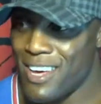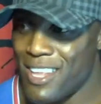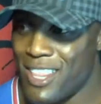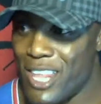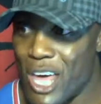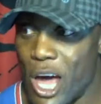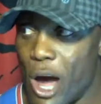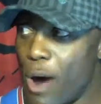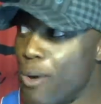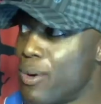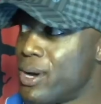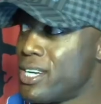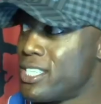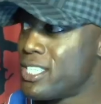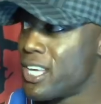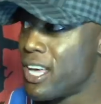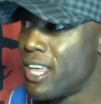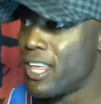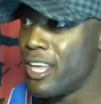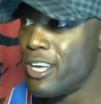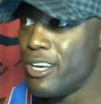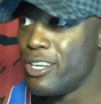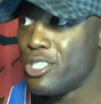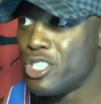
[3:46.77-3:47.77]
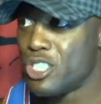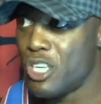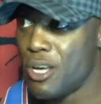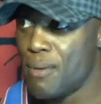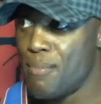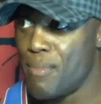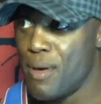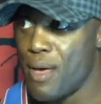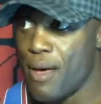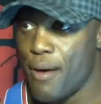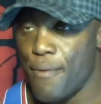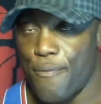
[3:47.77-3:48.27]
They always say that you
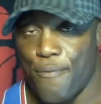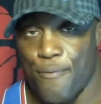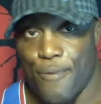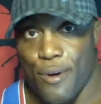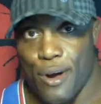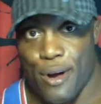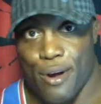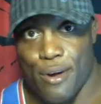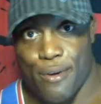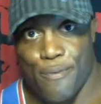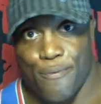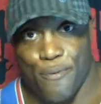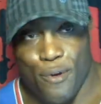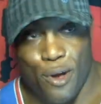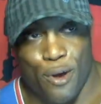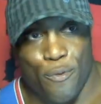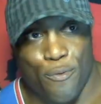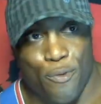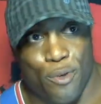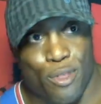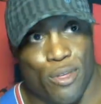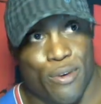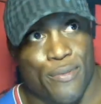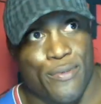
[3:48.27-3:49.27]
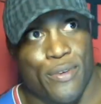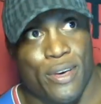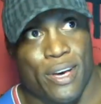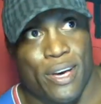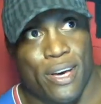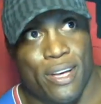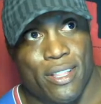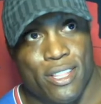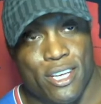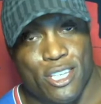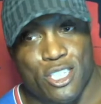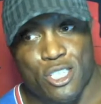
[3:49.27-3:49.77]
shouldn't be fearful of
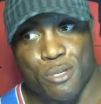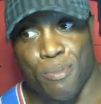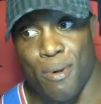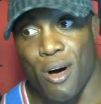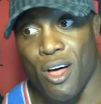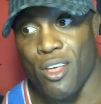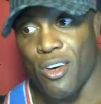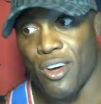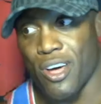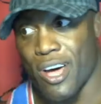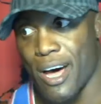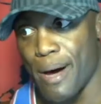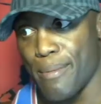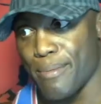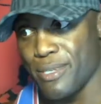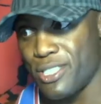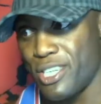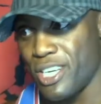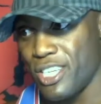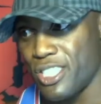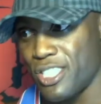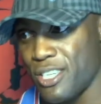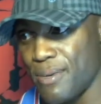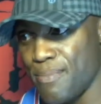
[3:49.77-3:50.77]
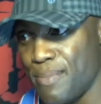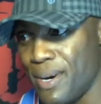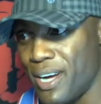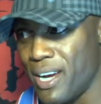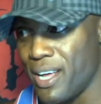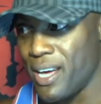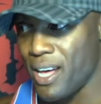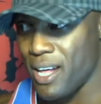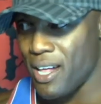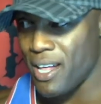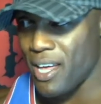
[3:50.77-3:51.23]
the smaller competition, but